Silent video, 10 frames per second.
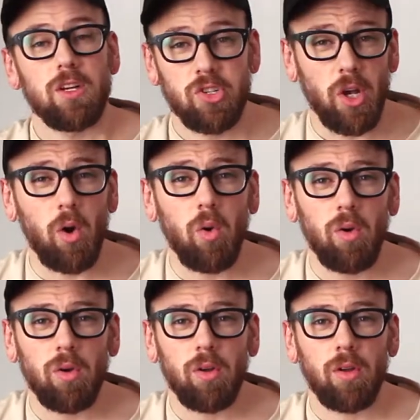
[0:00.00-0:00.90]

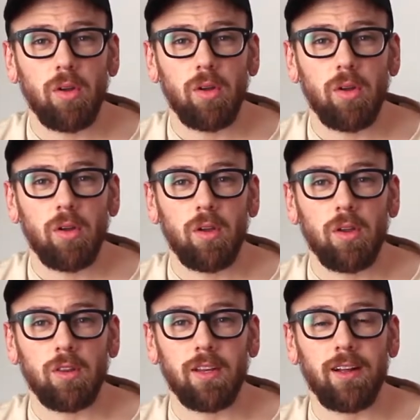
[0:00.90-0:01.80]
So
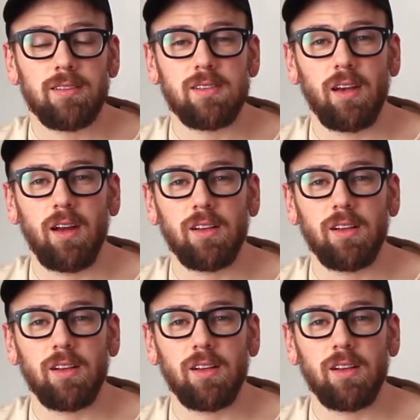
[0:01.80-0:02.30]
let's